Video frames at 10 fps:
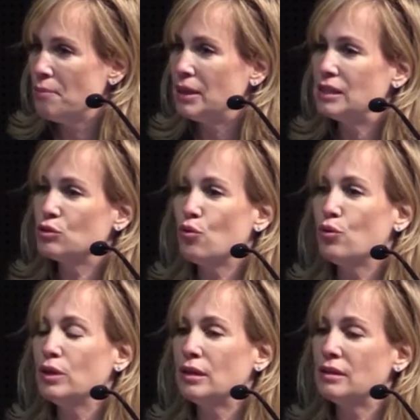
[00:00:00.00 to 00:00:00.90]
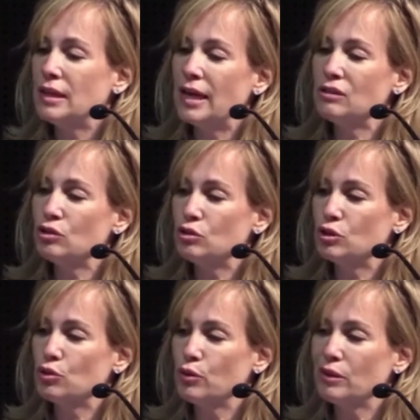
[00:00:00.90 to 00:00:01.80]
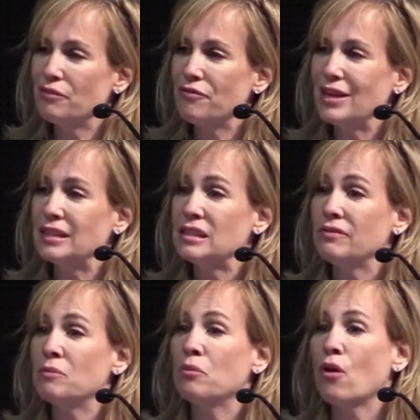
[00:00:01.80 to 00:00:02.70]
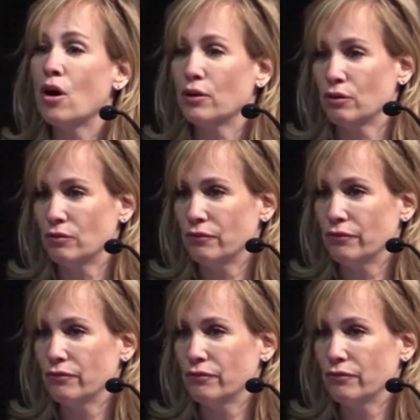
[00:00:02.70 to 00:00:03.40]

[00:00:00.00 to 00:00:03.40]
but the extraterritorial effect is even broader.